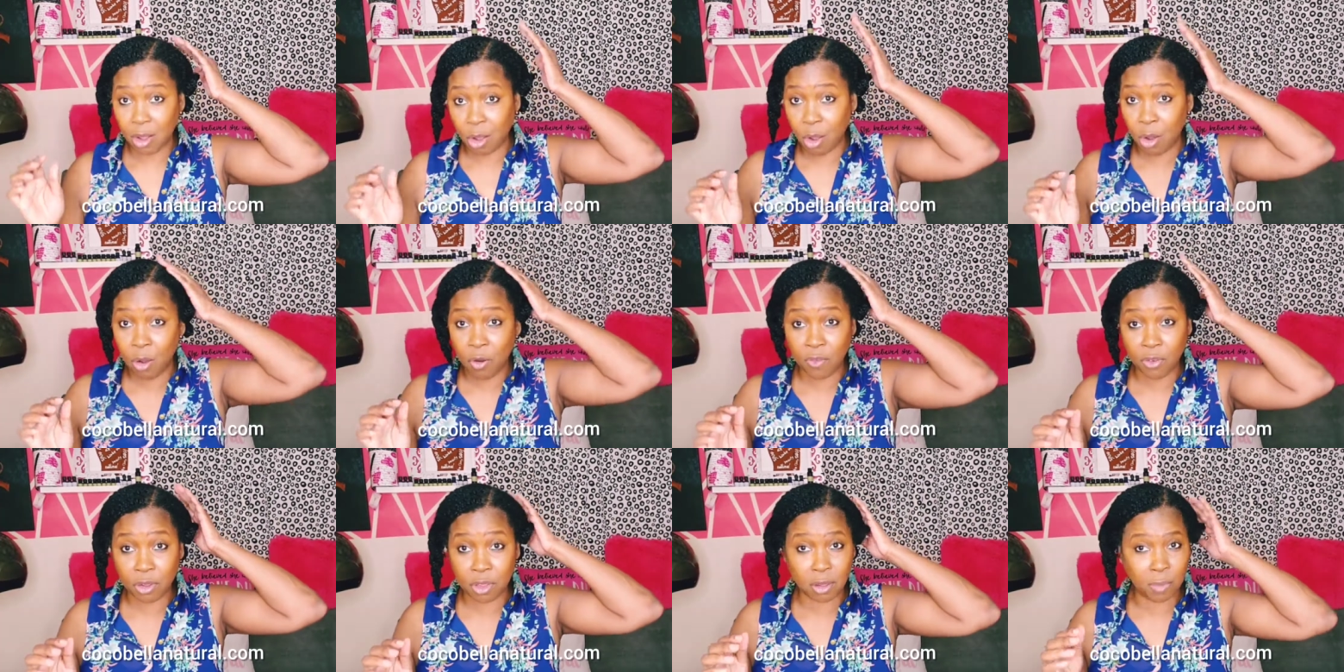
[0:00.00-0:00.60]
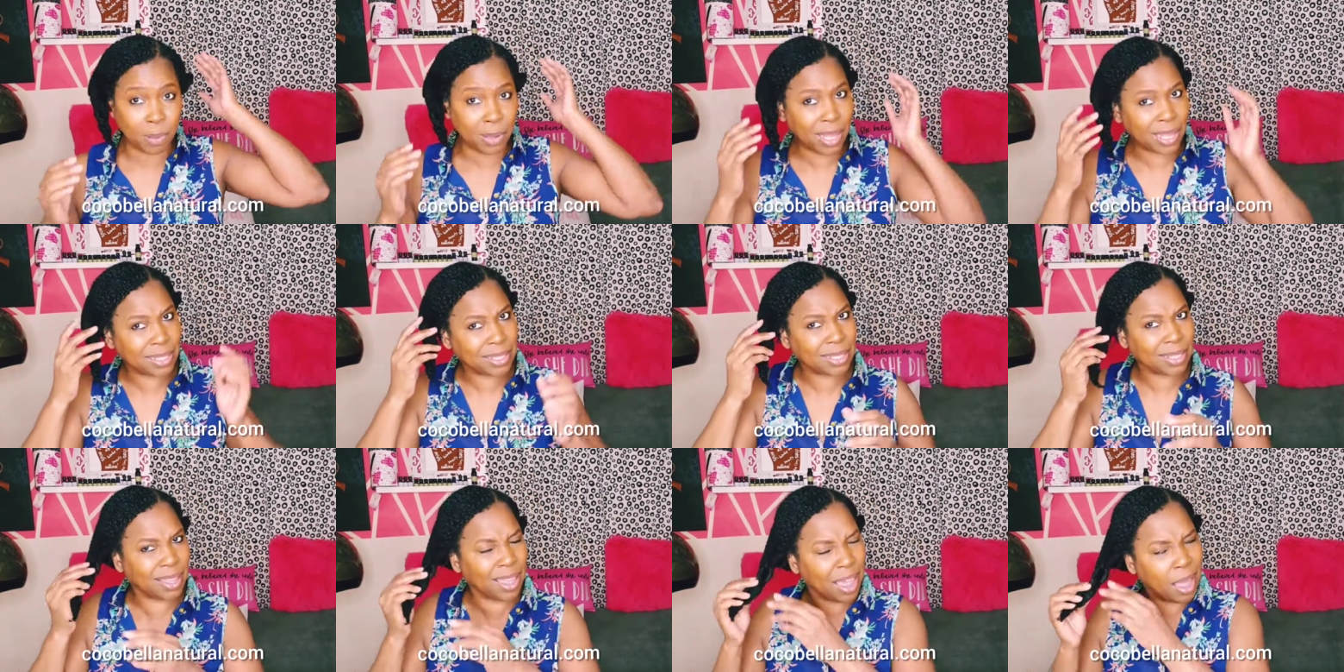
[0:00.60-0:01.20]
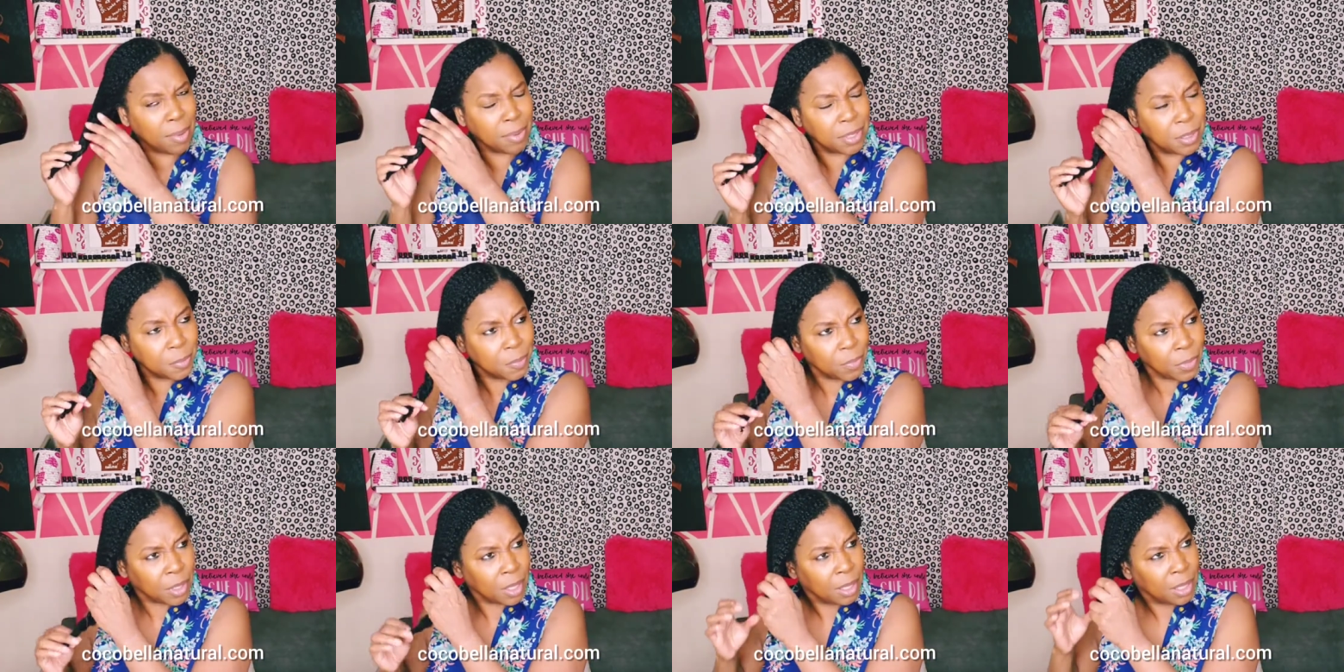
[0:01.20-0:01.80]
over the plastic caps.
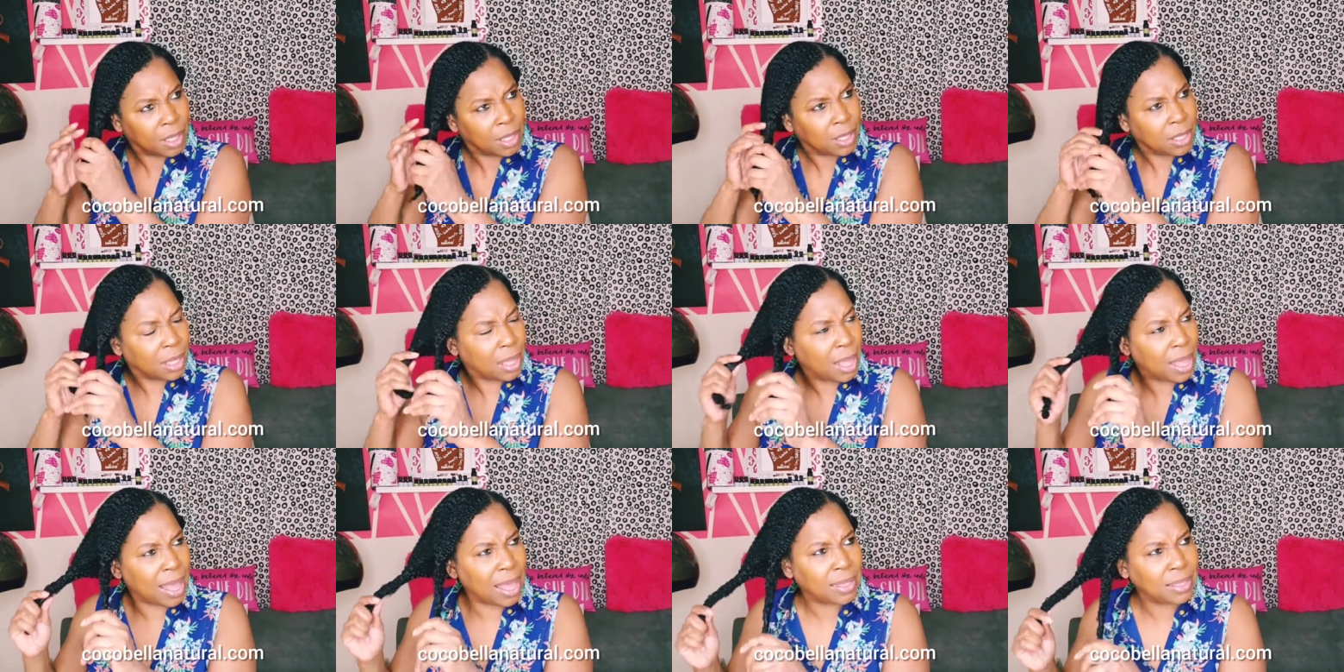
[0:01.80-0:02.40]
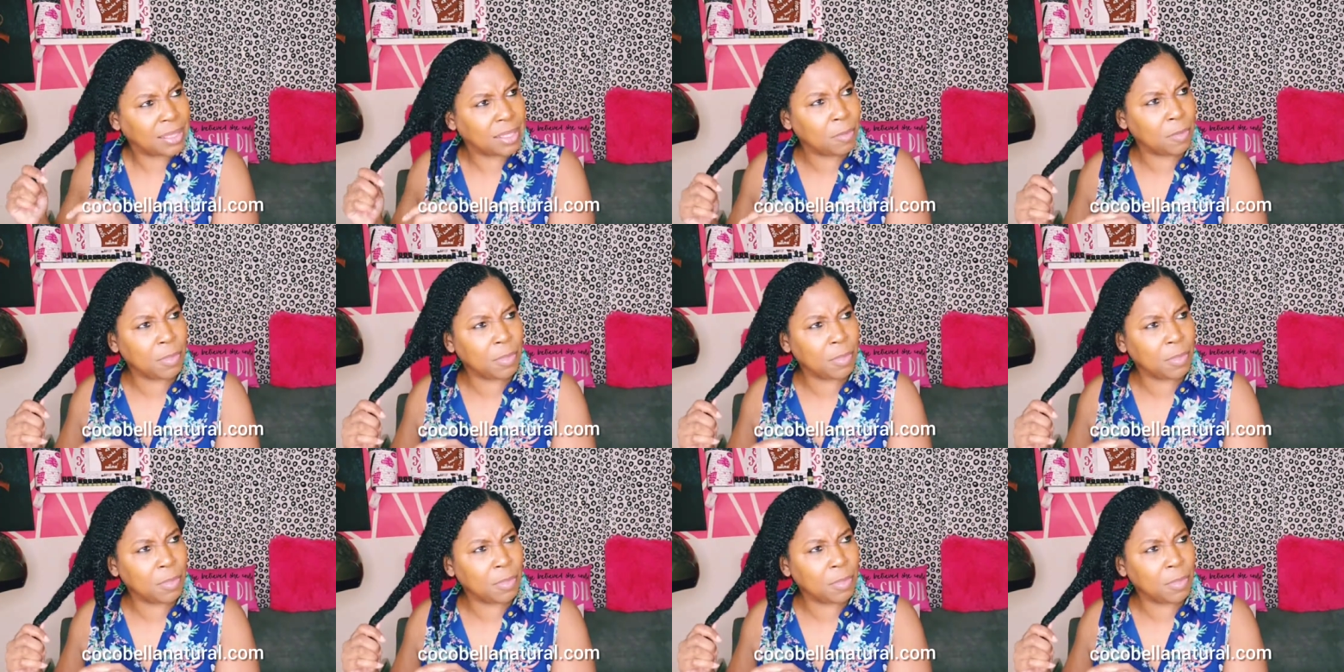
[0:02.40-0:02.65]
To